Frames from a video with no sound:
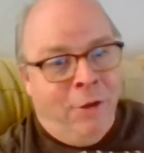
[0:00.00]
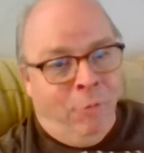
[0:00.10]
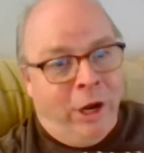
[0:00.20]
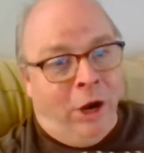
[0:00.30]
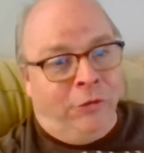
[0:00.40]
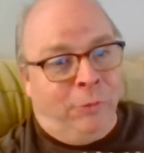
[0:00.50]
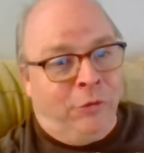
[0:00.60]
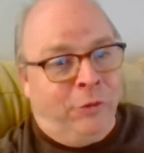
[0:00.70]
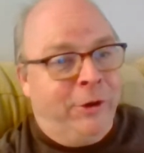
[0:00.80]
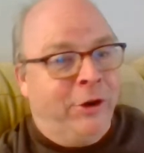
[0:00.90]
We are
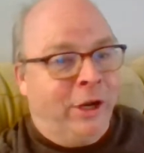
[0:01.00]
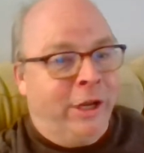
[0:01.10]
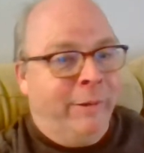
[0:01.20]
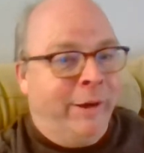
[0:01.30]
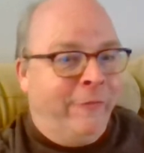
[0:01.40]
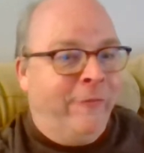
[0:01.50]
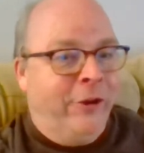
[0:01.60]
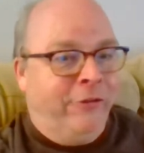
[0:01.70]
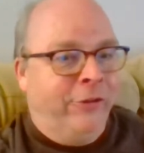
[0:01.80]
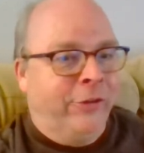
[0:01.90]
supposed to be talking about
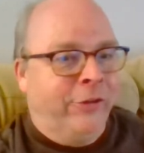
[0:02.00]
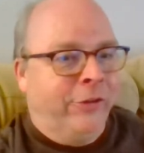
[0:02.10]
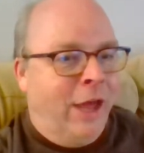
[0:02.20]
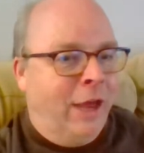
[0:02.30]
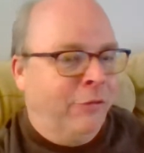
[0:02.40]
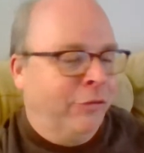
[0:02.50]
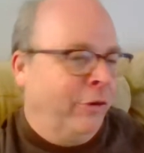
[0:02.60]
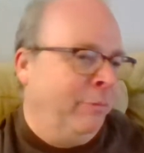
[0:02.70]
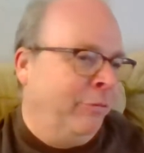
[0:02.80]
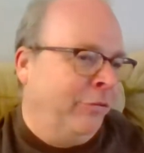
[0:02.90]
fish in this live stream,